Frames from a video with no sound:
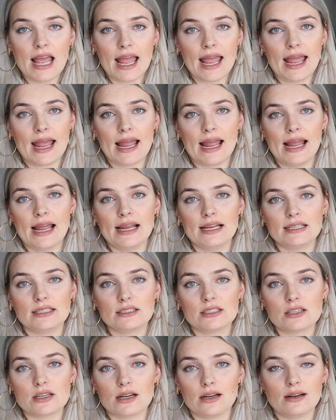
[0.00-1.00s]

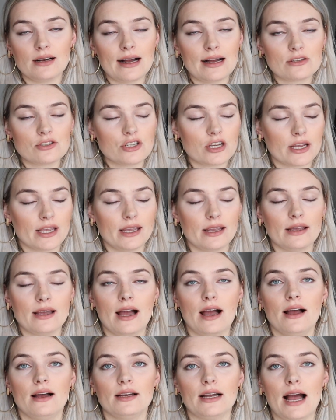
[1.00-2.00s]
checking
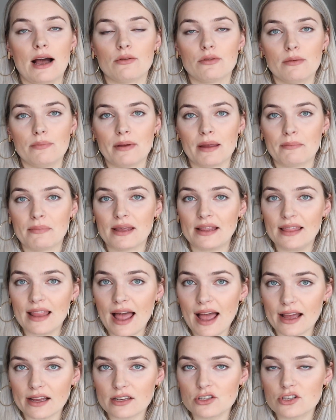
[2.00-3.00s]
how the baby
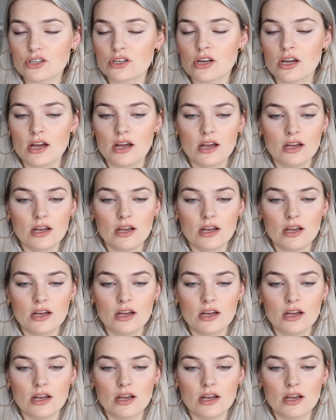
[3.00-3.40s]
latch.